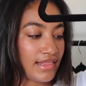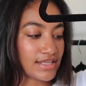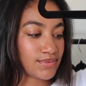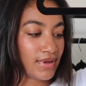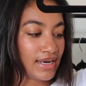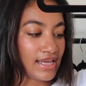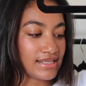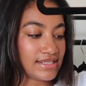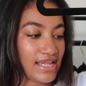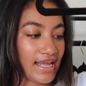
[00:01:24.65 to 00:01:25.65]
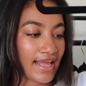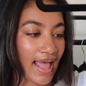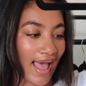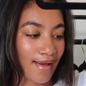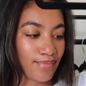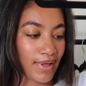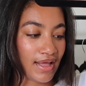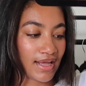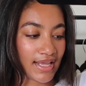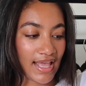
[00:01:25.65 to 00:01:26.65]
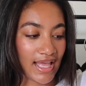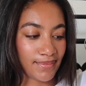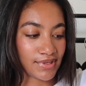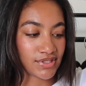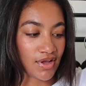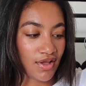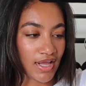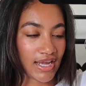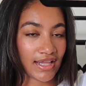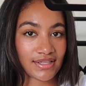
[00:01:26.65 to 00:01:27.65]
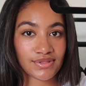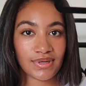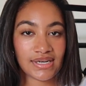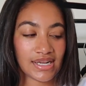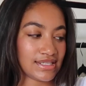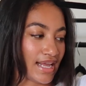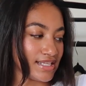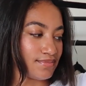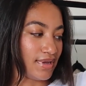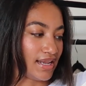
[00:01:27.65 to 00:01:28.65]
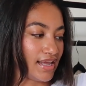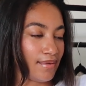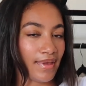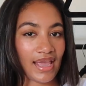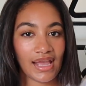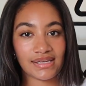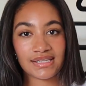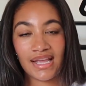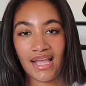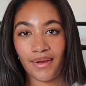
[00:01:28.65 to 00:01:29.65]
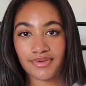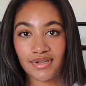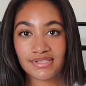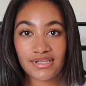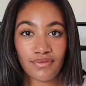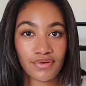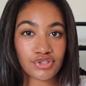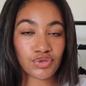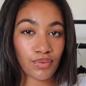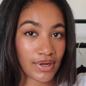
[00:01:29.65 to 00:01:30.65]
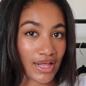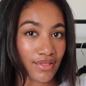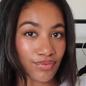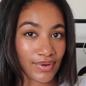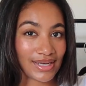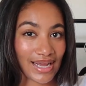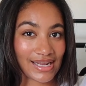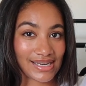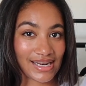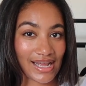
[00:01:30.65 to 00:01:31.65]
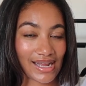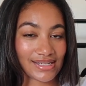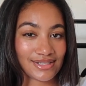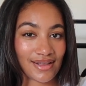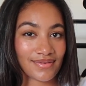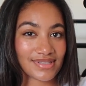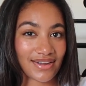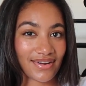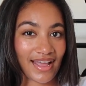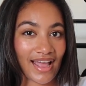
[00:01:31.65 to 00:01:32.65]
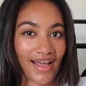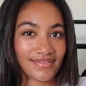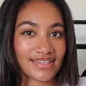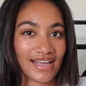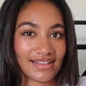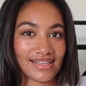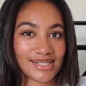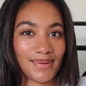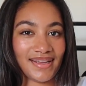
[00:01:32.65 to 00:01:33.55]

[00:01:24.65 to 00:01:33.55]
This one is the Capa Camisole. I got this one in the size medium and it was on sale for $23.99. So I was like, okay, I have to get this